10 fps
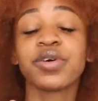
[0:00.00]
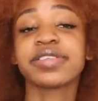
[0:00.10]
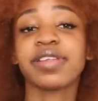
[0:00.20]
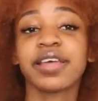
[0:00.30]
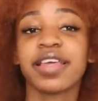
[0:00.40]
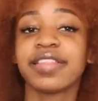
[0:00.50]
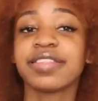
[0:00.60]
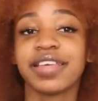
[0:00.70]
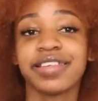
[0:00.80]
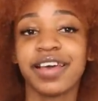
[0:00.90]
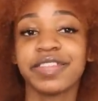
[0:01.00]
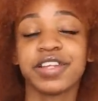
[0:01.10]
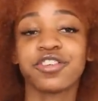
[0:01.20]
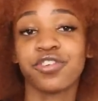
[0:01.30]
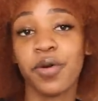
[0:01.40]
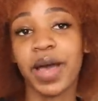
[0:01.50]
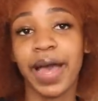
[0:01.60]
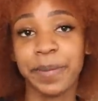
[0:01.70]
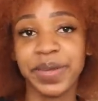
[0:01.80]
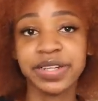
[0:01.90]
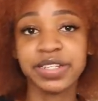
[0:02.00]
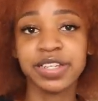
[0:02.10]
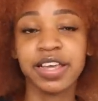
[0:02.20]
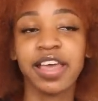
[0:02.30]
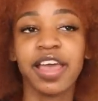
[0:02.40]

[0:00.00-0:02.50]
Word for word: was stuck in the year the trauma happened,